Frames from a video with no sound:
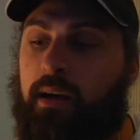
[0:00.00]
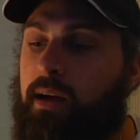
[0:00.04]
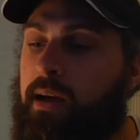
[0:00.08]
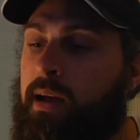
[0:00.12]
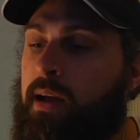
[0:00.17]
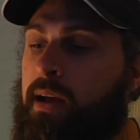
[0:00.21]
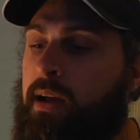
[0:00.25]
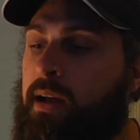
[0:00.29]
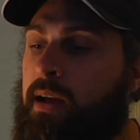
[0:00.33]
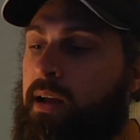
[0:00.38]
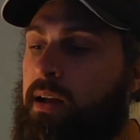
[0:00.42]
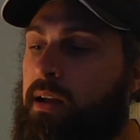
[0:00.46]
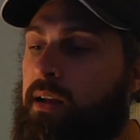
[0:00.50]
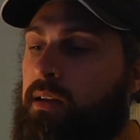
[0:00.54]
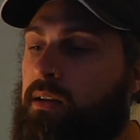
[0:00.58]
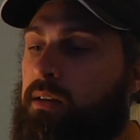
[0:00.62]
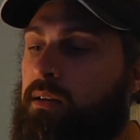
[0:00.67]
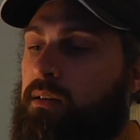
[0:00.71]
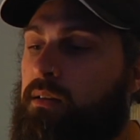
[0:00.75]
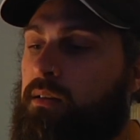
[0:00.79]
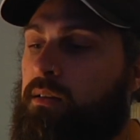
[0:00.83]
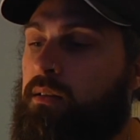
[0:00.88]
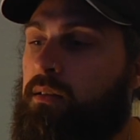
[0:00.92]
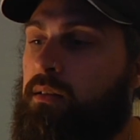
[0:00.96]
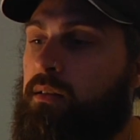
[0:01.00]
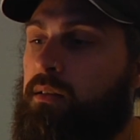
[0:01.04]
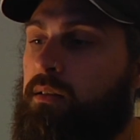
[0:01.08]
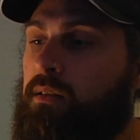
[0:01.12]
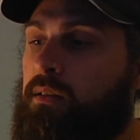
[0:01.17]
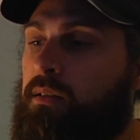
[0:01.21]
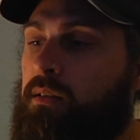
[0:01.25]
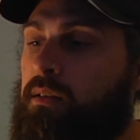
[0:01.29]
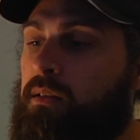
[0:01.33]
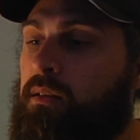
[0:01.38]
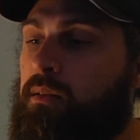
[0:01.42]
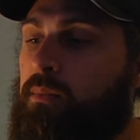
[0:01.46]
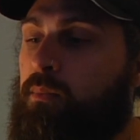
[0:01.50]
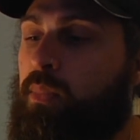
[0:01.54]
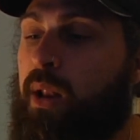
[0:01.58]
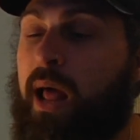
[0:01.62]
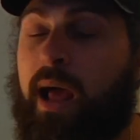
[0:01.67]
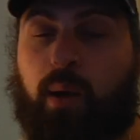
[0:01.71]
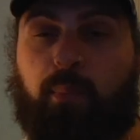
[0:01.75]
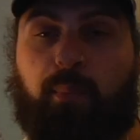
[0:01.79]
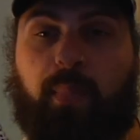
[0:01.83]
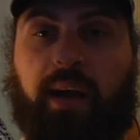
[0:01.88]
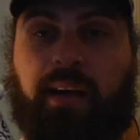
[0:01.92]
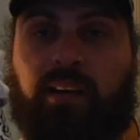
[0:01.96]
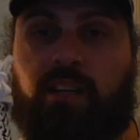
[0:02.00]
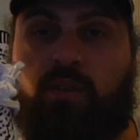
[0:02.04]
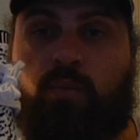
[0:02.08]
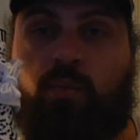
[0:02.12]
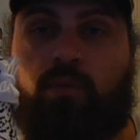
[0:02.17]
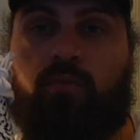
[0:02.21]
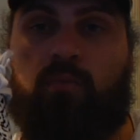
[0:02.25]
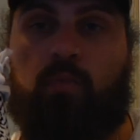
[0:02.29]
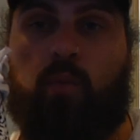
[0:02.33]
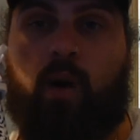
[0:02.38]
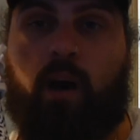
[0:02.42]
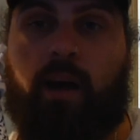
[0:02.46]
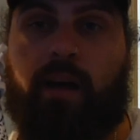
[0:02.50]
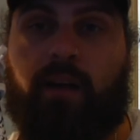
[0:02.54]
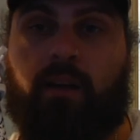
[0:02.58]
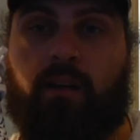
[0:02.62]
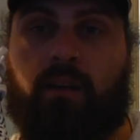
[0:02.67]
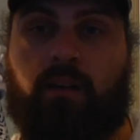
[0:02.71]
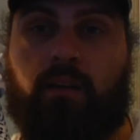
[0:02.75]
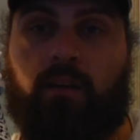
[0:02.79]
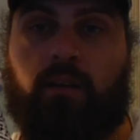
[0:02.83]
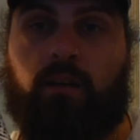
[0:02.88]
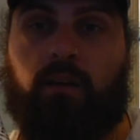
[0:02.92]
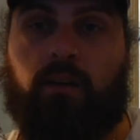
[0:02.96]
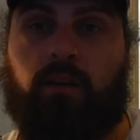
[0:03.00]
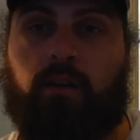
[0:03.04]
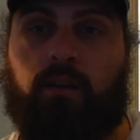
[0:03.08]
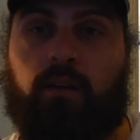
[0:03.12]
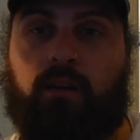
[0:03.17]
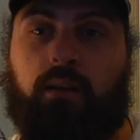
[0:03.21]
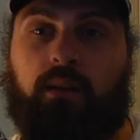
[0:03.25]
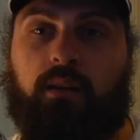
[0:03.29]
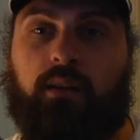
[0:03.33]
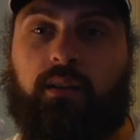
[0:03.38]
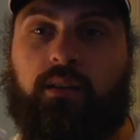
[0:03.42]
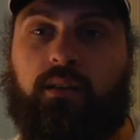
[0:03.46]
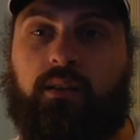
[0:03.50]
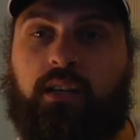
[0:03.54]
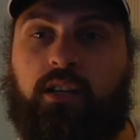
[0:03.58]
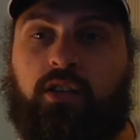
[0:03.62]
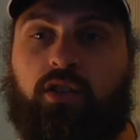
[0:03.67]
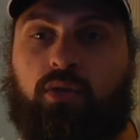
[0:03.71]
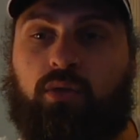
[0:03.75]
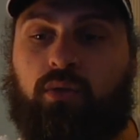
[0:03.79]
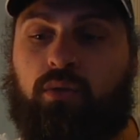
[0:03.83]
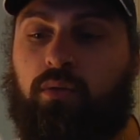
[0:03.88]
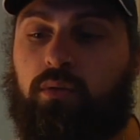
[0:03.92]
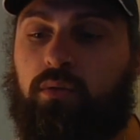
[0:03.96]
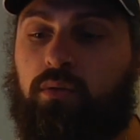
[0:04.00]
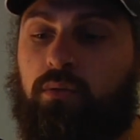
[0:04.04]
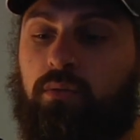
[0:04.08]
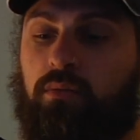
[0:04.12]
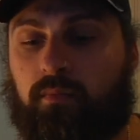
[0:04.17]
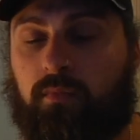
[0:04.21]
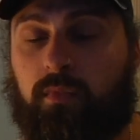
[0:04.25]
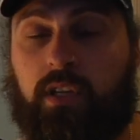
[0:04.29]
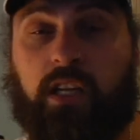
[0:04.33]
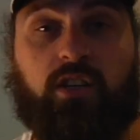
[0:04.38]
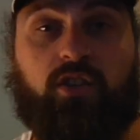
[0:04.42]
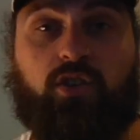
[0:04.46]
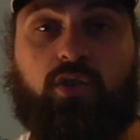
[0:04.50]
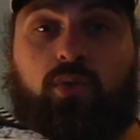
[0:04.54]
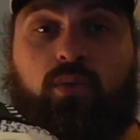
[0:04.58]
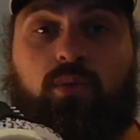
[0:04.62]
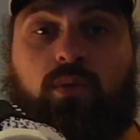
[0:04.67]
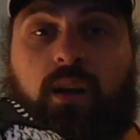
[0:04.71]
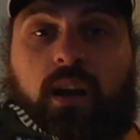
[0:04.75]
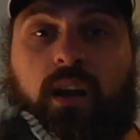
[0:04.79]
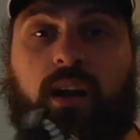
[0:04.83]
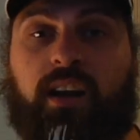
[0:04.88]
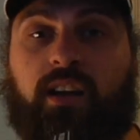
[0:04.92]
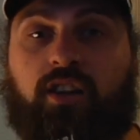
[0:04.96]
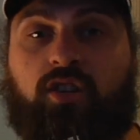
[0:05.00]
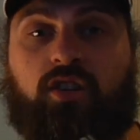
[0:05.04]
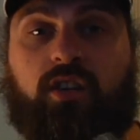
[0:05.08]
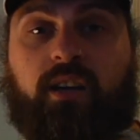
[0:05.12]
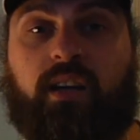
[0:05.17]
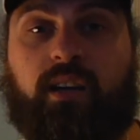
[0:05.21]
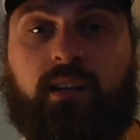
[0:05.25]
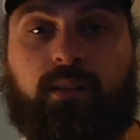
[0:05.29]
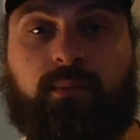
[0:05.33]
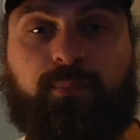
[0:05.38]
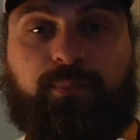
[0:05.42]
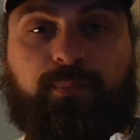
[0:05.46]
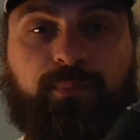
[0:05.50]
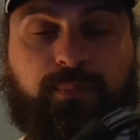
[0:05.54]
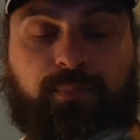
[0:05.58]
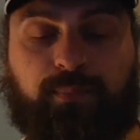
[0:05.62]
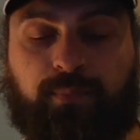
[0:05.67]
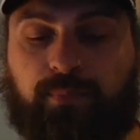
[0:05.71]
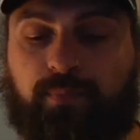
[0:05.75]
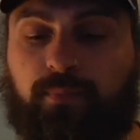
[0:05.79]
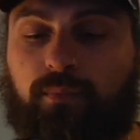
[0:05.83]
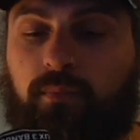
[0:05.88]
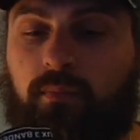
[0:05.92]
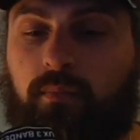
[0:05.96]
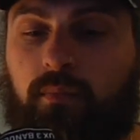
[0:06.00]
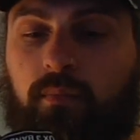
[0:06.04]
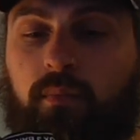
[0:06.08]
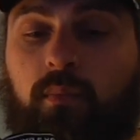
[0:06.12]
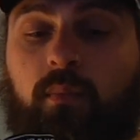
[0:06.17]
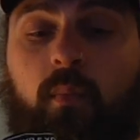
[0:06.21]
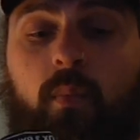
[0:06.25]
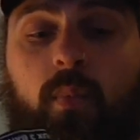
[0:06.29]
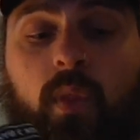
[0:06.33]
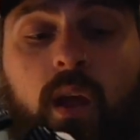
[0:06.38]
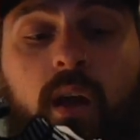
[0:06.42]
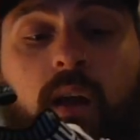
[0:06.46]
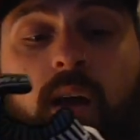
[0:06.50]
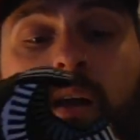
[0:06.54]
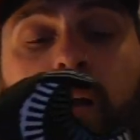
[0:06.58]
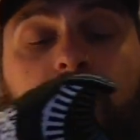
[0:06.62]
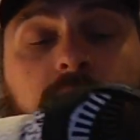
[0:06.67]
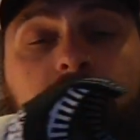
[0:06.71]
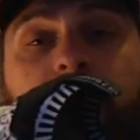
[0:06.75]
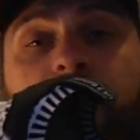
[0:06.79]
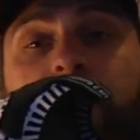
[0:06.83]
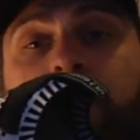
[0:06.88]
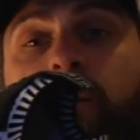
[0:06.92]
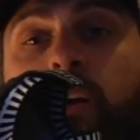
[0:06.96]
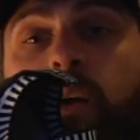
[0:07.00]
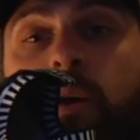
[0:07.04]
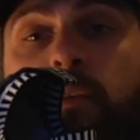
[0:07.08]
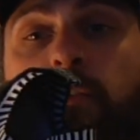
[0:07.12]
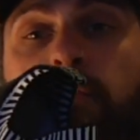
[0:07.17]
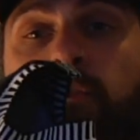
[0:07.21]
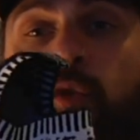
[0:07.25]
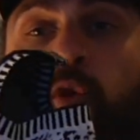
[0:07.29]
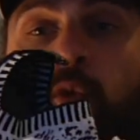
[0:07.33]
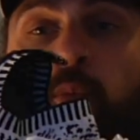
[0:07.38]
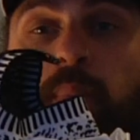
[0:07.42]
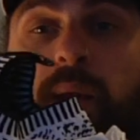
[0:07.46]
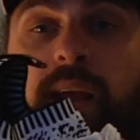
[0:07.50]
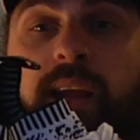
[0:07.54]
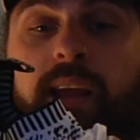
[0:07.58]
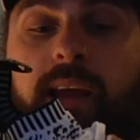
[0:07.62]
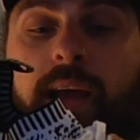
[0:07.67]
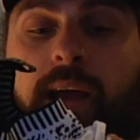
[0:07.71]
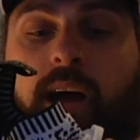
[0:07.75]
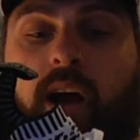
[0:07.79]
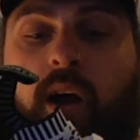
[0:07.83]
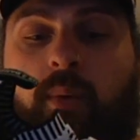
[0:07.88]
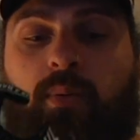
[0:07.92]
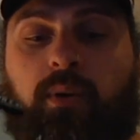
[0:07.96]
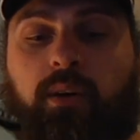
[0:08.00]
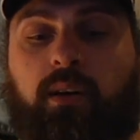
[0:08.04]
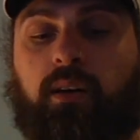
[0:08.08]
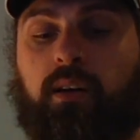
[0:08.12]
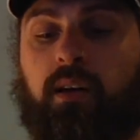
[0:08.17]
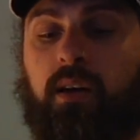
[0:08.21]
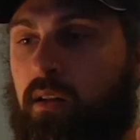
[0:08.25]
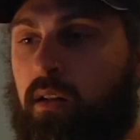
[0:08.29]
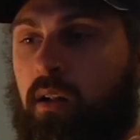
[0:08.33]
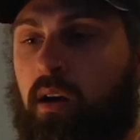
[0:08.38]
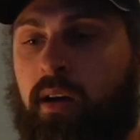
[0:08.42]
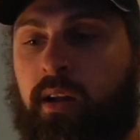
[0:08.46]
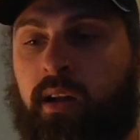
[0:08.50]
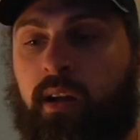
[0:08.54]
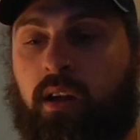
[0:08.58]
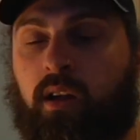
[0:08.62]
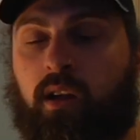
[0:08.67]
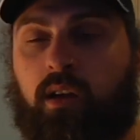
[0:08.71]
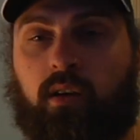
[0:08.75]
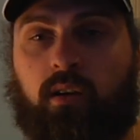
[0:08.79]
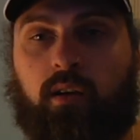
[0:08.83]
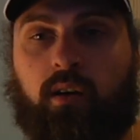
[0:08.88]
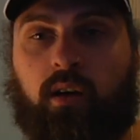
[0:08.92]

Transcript: and black base with white digital glitched in. It's a full PK upper. Like